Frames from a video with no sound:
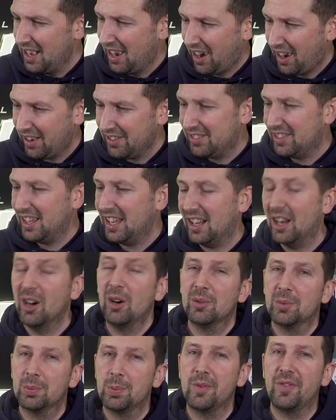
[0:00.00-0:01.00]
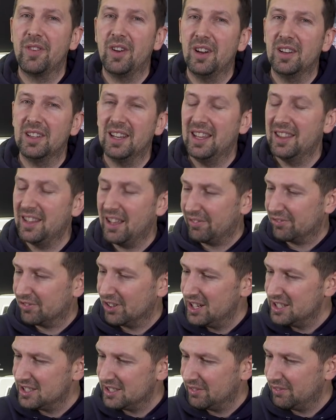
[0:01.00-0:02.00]
I think I would have preferred it in that
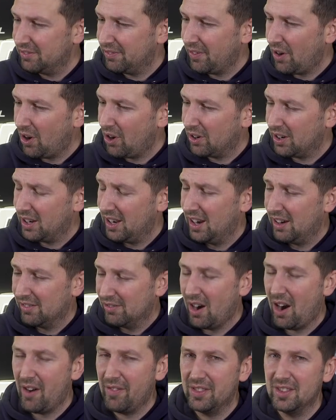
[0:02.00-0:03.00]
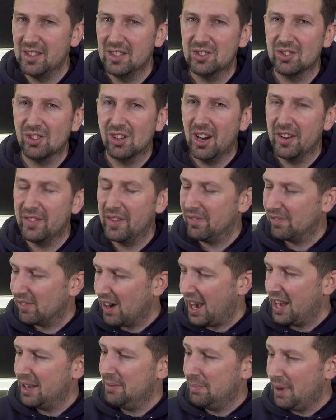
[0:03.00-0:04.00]
freezing fog rather than the driving
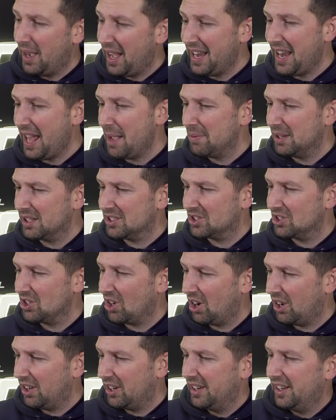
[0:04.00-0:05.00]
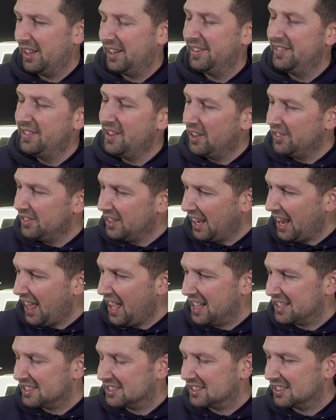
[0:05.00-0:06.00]
rain, but an epic shot
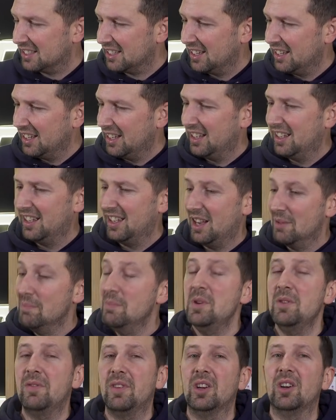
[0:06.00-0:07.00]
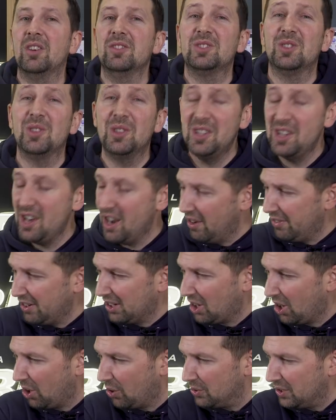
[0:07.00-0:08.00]
nonetheless. And moving on to another
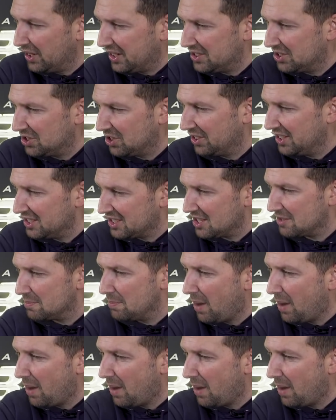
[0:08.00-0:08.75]
cold looking shot, this is